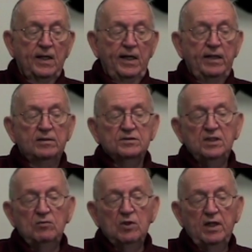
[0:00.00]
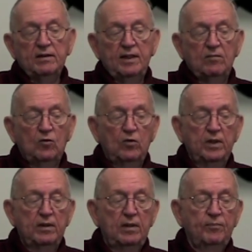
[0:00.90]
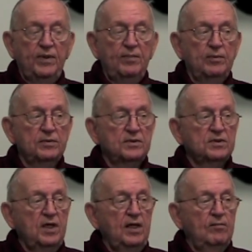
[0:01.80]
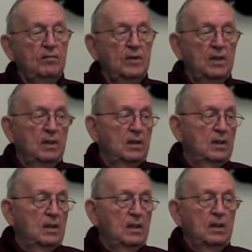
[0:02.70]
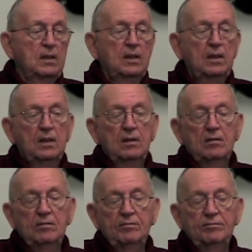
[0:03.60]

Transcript: And it seemed like that morning that people just came, well,